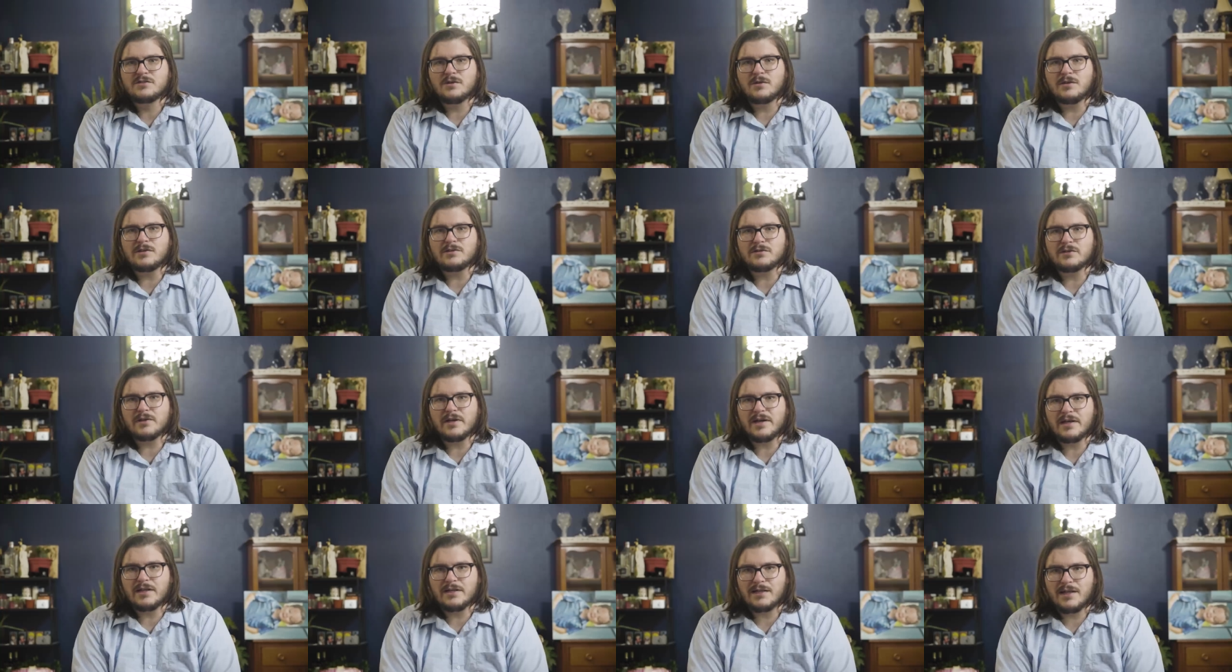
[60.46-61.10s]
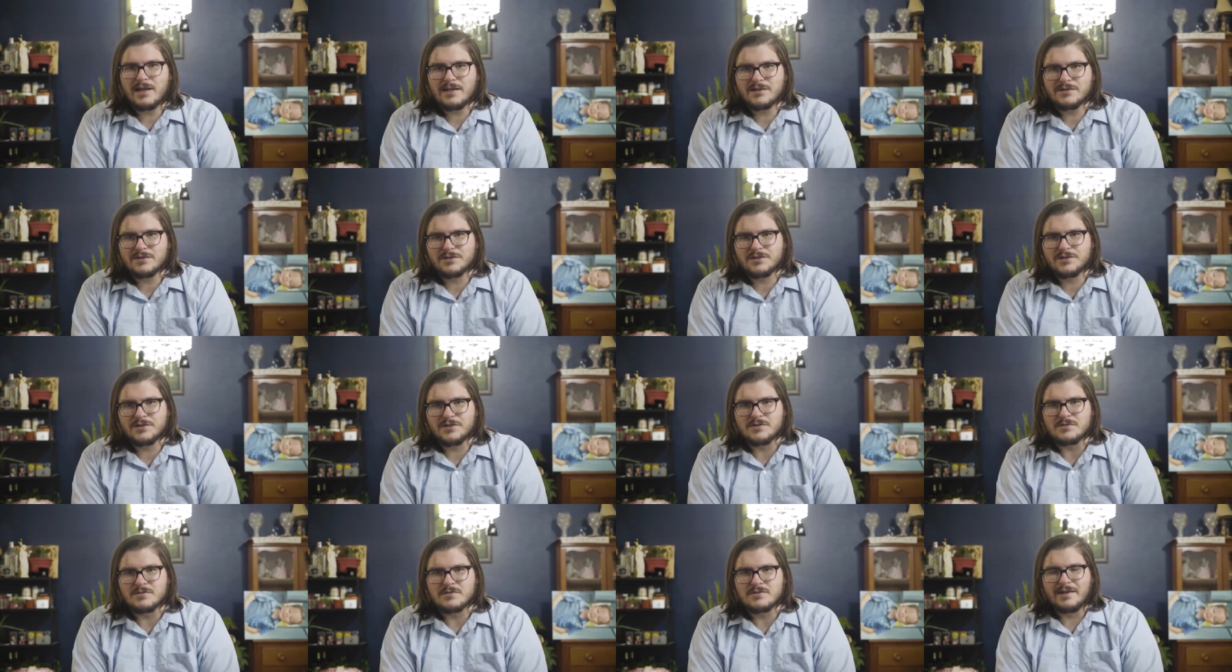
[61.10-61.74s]
So let's look at a class or
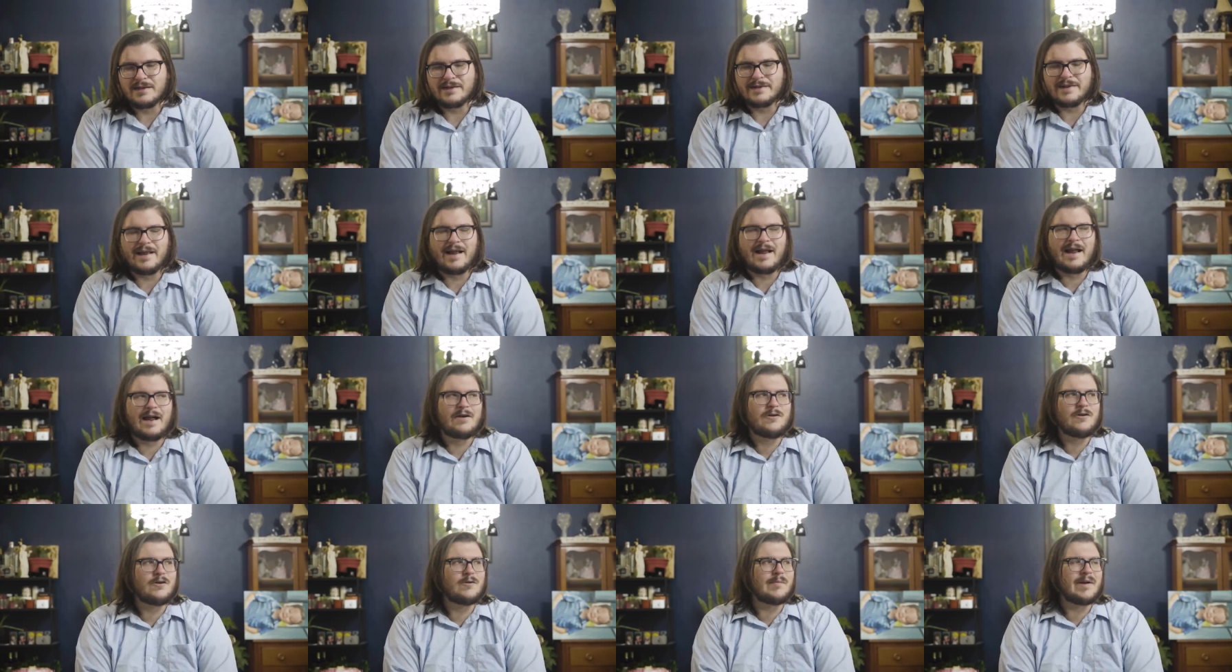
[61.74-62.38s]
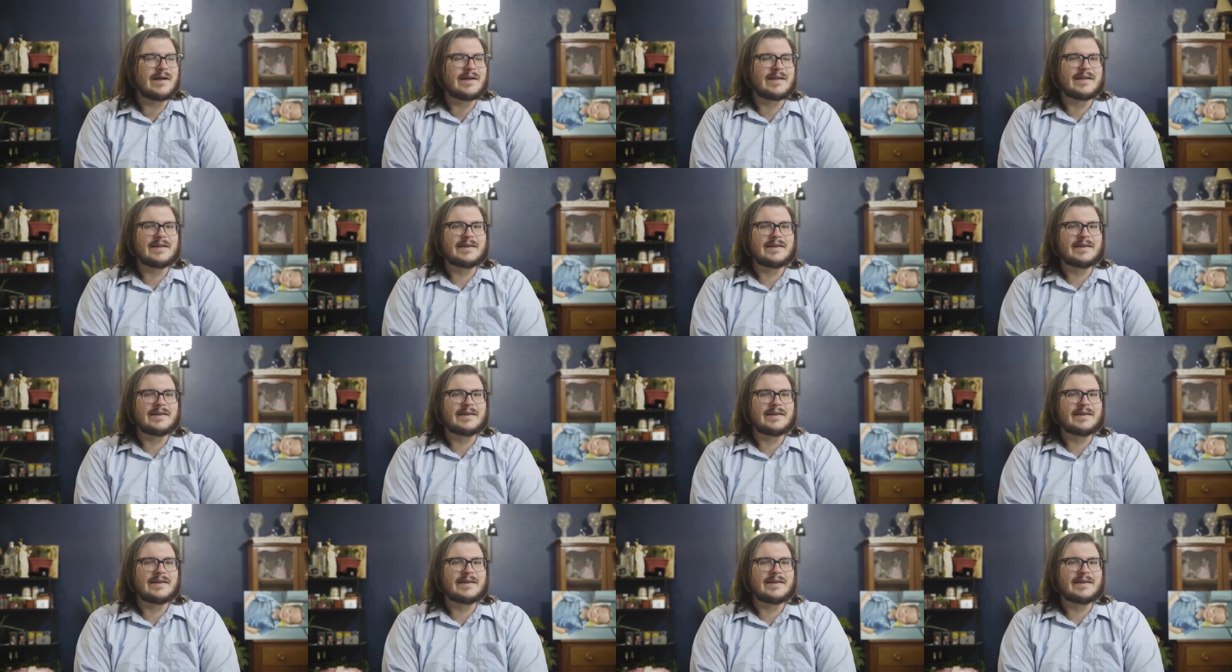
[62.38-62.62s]
two. And ah, uh, who am I